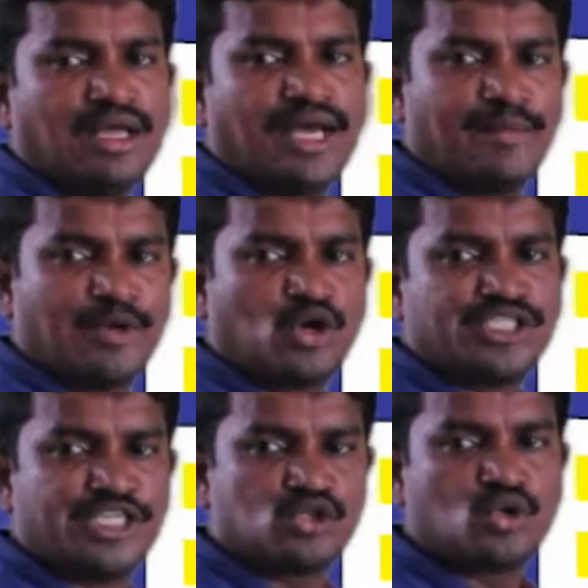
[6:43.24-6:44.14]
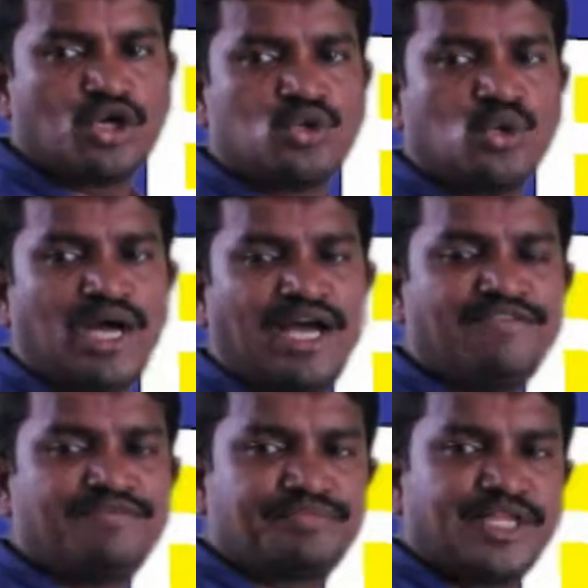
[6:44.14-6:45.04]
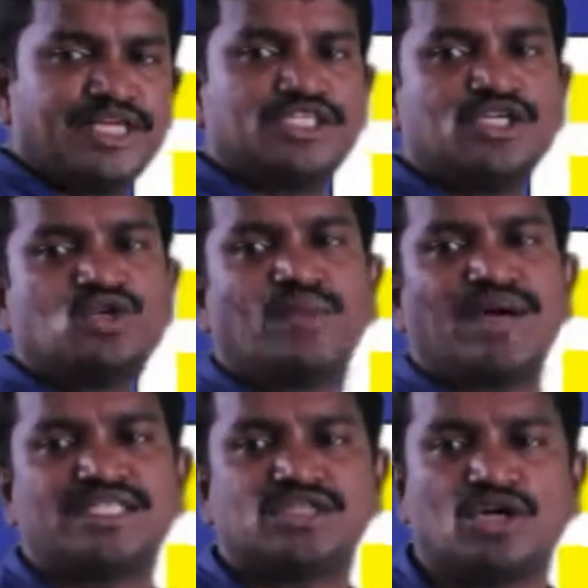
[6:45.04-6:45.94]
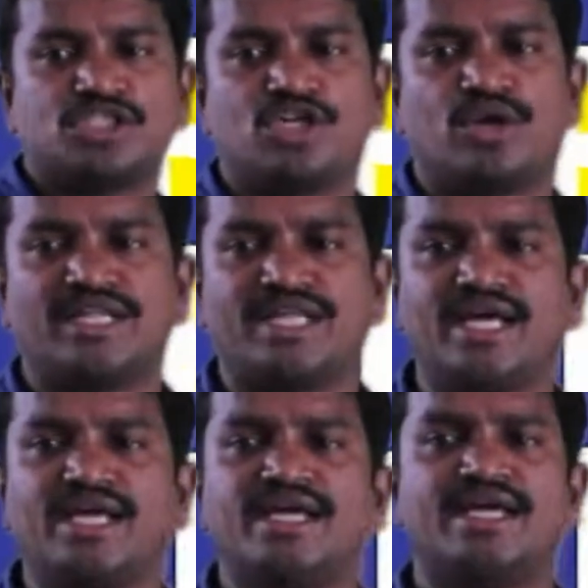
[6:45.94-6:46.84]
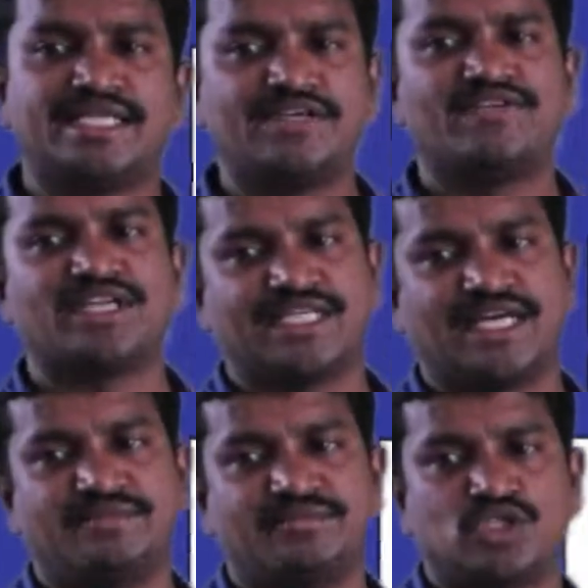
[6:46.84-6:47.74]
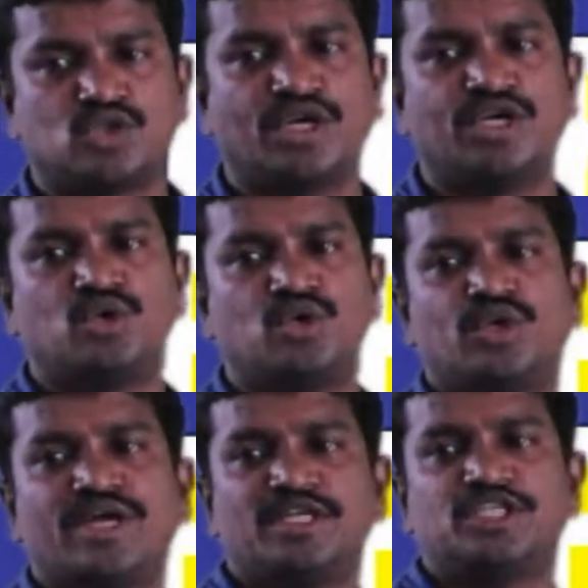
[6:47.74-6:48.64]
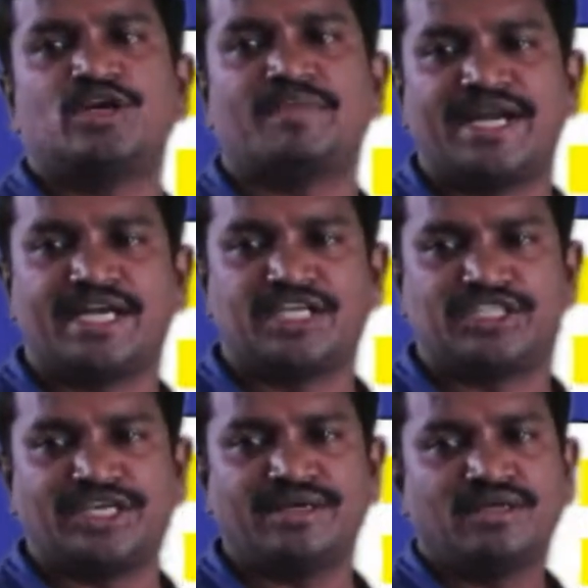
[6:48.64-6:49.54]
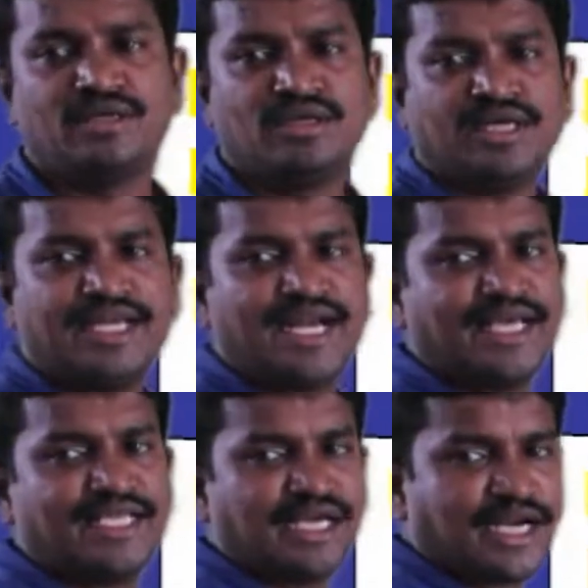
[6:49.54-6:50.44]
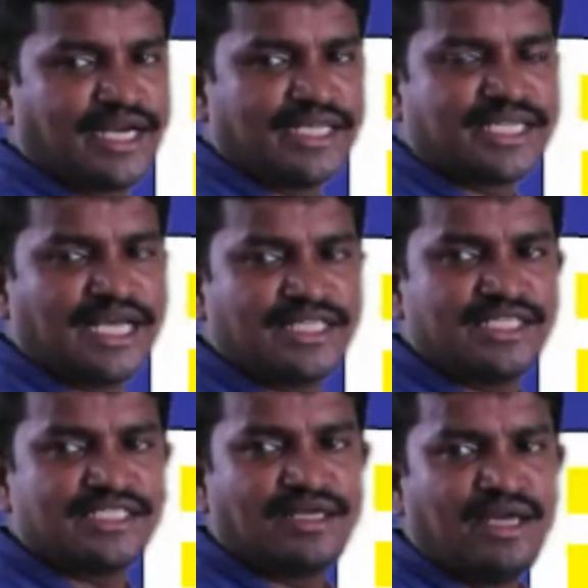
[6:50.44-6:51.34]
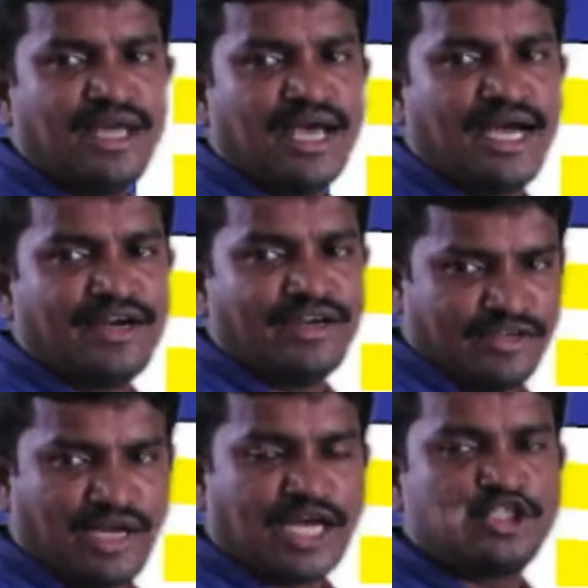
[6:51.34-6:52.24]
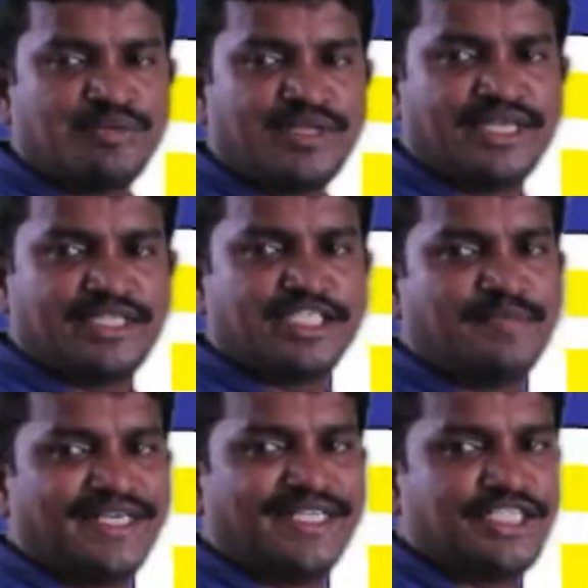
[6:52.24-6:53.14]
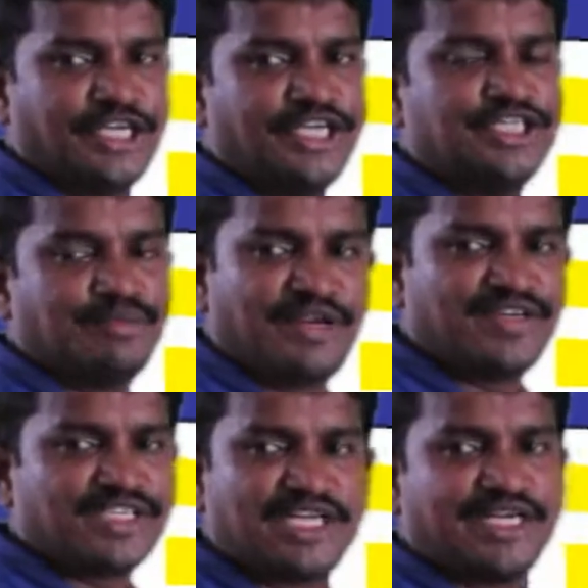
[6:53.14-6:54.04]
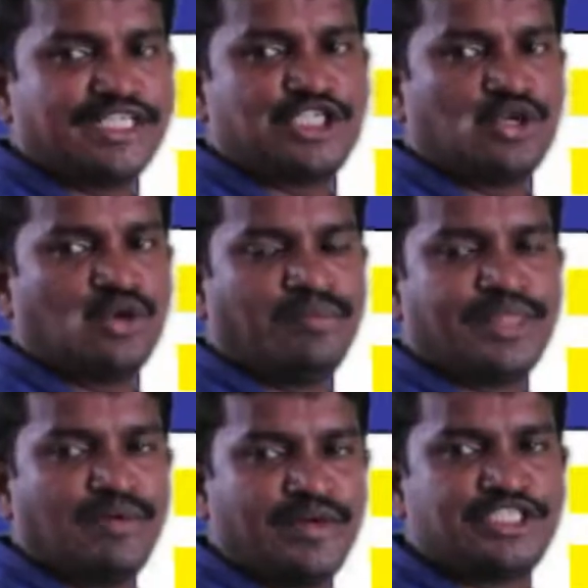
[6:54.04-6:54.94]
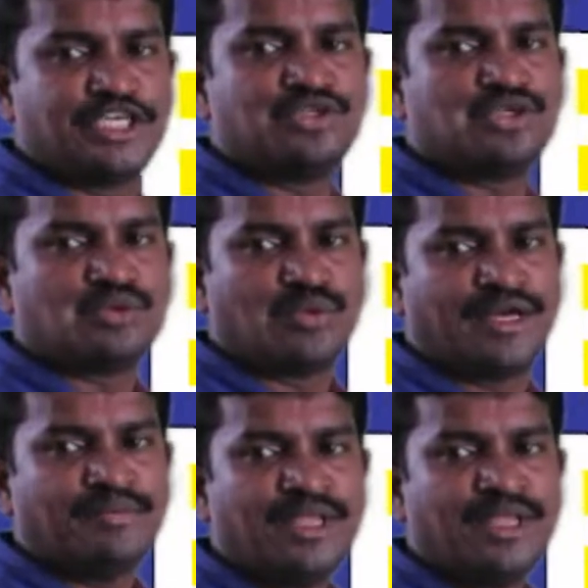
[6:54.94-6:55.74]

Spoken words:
because it is going to have syndrome as non-zero at the receiver side. So in 2-dimensional parity check, data is organized like this, and assume that this bit is changed. Previously it is 0, now it is changed to 1,